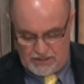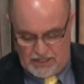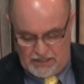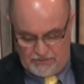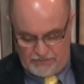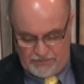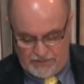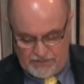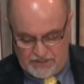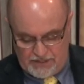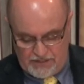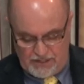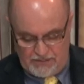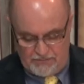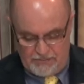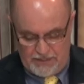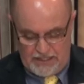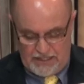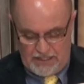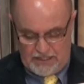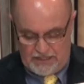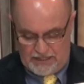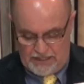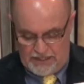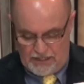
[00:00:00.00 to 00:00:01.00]
office and
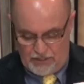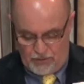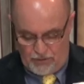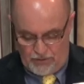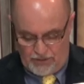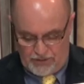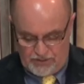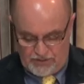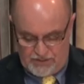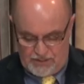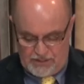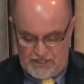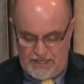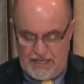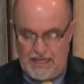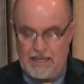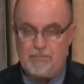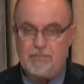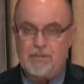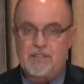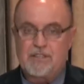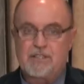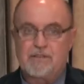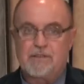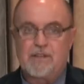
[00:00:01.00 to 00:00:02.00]
immediately noticed an
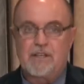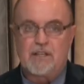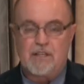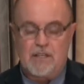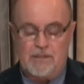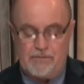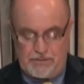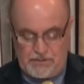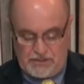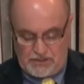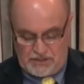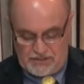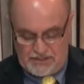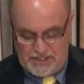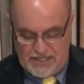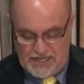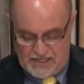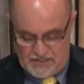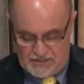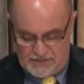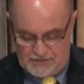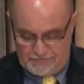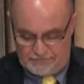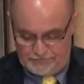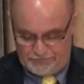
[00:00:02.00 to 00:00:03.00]
atmosphere of
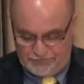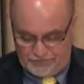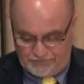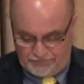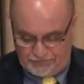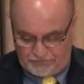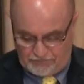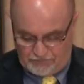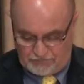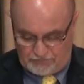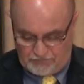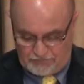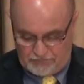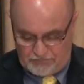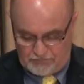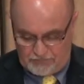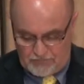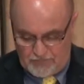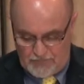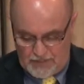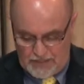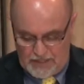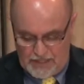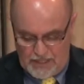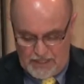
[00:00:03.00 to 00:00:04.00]
success.
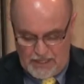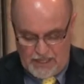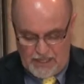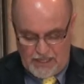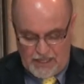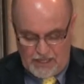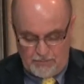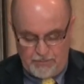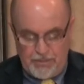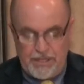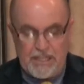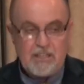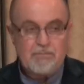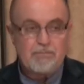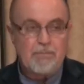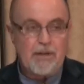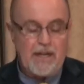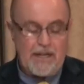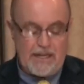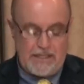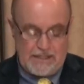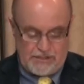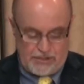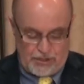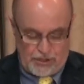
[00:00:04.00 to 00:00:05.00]
Piqued
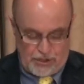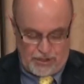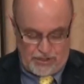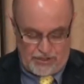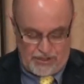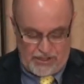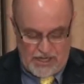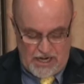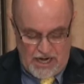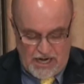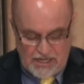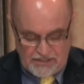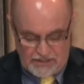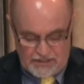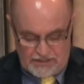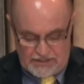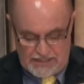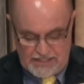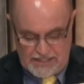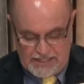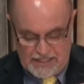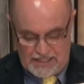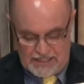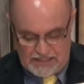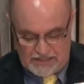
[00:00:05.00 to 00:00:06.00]
by his
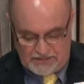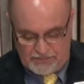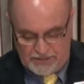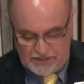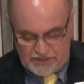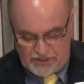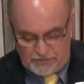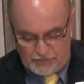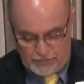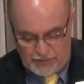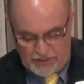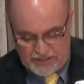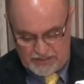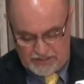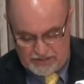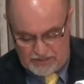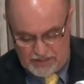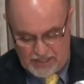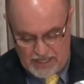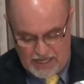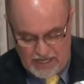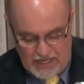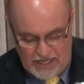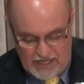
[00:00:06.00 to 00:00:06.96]
curiosity, he asked Mr. President,